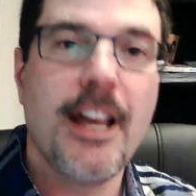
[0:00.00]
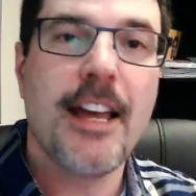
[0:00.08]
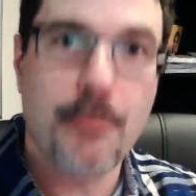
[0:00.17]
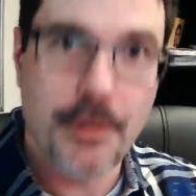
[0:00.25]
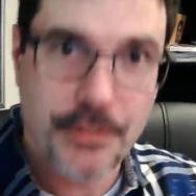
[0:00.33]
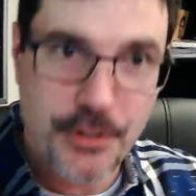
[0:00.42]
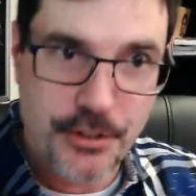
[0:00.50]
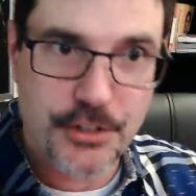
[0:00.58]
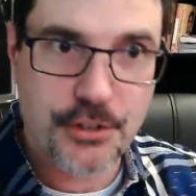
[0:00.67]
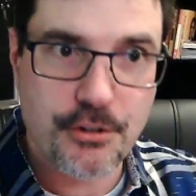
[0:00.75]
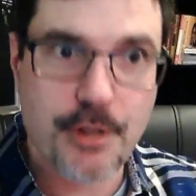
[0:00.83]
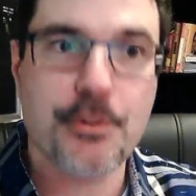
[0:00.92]
with your
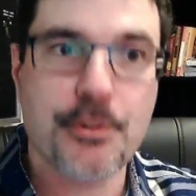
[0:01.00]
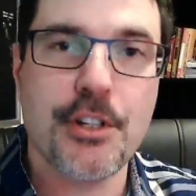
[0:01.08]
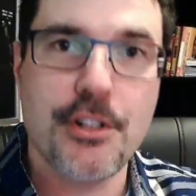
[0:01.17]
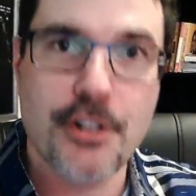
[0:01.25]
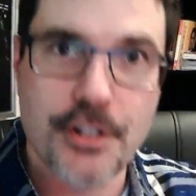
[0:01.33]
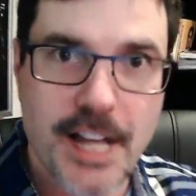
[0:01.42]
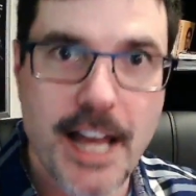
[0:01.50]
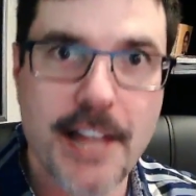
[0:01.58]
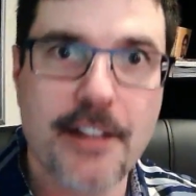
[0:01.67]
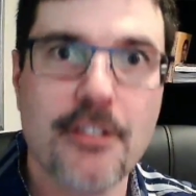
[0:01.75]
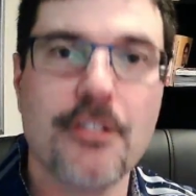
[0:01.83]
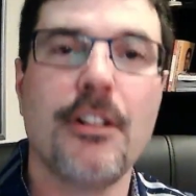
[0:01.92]
description, your
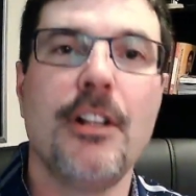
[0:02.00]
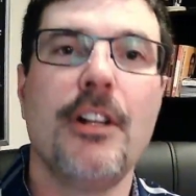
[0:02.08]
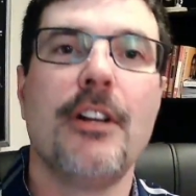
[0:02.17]
title.